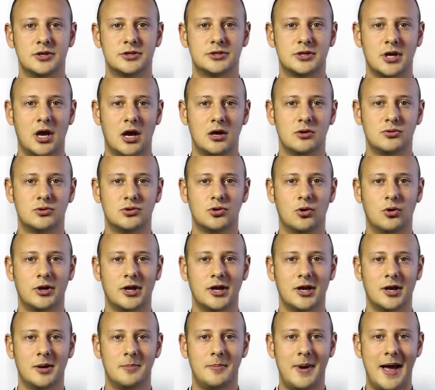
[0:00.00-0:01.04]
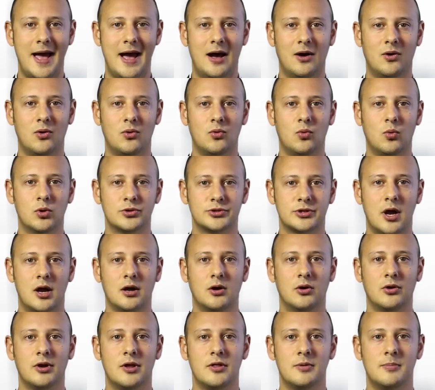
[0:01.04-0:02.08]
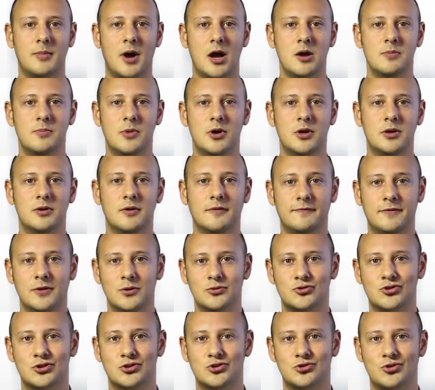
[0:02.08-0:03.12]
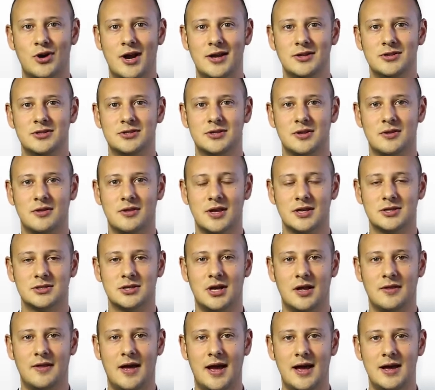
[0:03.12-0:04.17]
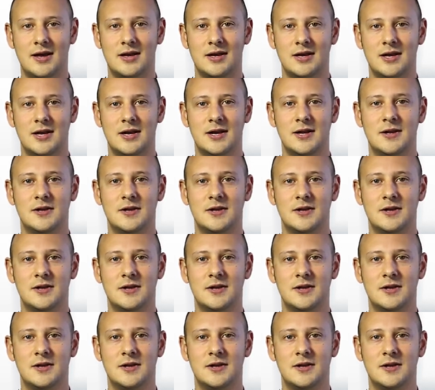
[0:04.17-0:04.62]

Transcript: So talking about what's going on at the moment, future trends and things like that.